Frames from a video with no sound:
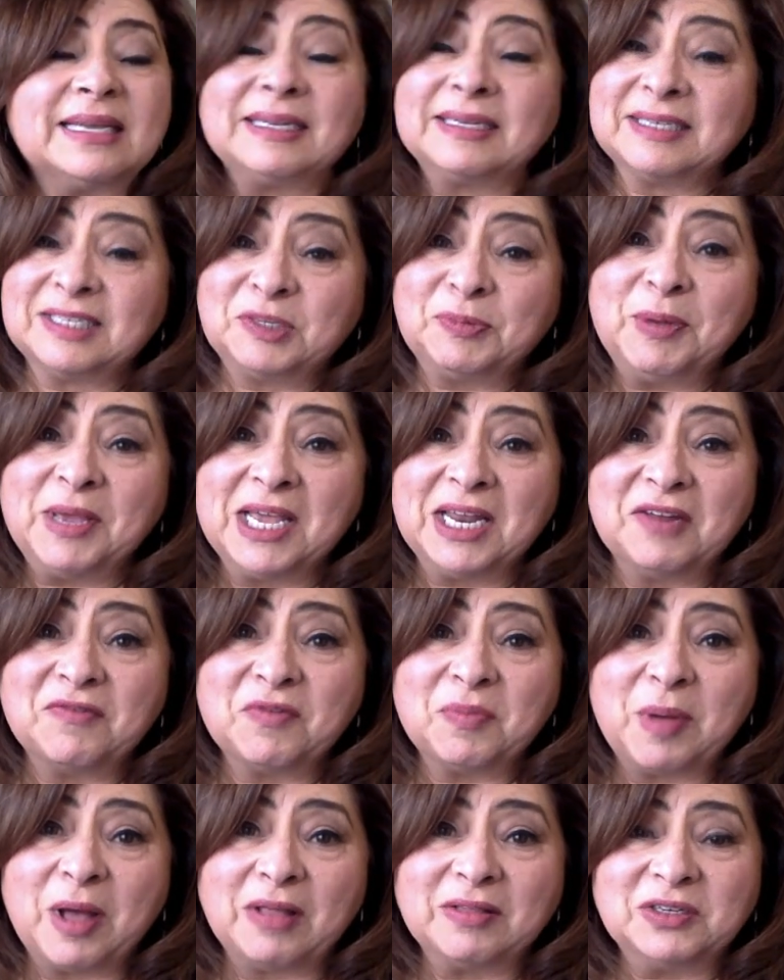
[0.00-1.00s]
Speaking of
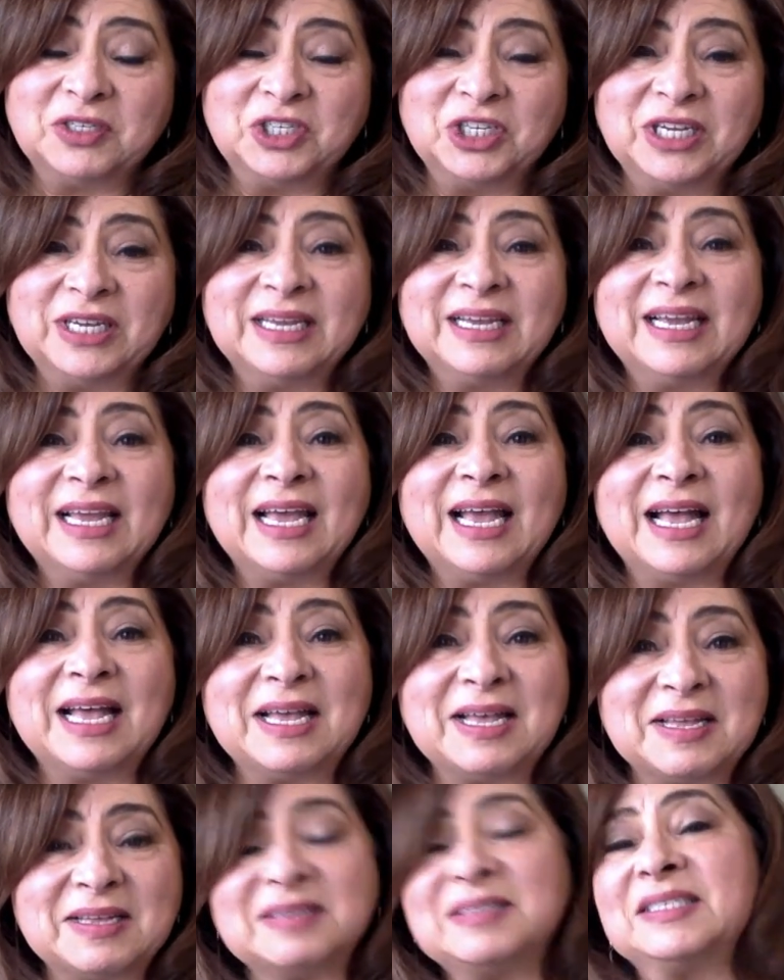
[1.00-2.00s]
apology,
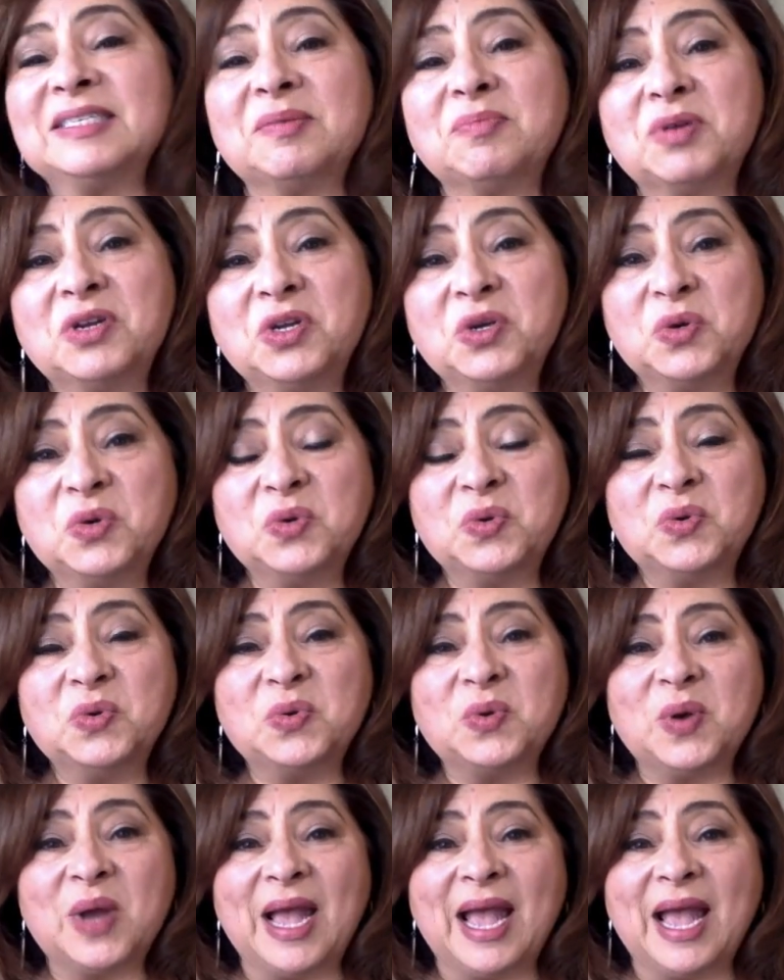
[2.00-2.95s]
someone who